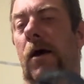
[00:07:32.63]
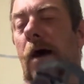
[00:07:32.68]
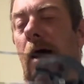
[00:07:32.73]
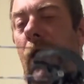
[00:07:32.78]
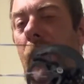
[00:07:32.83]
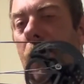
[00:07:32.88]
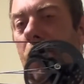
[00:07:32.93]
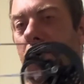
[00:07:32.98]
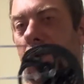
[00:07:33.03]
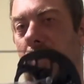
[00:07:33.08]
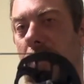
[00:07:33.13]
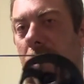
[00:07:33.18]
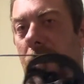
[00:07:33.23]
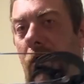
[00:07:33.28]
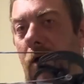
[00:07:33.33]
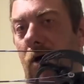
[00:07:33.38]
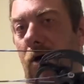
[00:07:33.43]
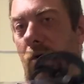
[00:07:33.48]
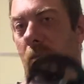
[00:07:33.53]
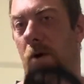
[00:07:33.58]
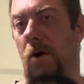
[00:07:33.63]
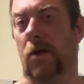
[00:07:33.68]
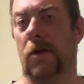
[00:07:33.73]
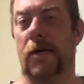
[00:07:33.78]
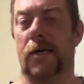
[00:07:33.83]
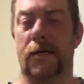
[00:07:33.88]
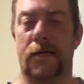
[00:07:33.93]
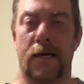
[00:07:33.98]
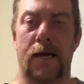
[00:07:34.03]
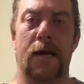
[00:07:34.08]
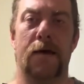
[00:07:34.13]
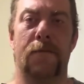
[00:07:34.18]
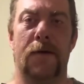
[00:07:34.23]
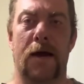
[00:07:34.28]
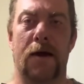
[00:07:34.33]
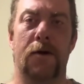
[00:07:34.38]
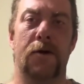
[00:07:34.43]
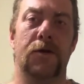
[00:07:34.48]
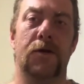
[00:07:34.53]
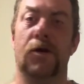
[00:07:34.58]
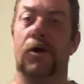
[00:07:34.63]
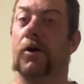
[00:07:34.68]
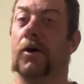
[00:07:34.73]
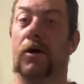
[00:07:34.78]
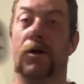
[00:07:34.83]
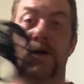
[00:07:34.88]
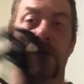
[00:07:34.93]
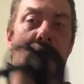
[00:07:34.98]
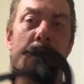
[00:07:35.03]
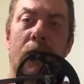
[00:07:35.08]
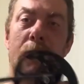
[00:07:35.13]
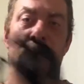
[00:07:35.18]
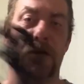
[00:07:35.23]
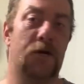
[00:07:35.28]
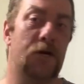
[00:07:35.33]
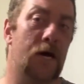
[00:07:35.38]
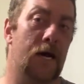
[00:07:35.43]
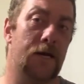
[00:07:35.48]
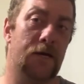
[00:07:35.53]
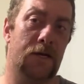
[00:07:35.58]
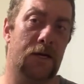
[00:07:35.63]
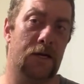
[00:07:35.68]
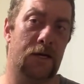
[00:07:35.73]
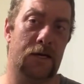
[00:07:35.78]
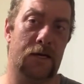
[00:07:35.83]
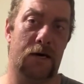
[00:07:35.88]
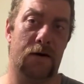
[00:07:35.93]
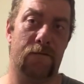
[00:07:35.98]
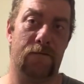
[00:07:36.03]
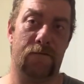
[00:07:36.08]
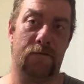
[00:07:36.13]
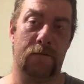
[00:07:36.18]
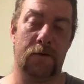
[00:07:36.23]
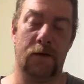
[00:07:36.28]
and also a quality set of arrows, and you're not going to be chasing yourself.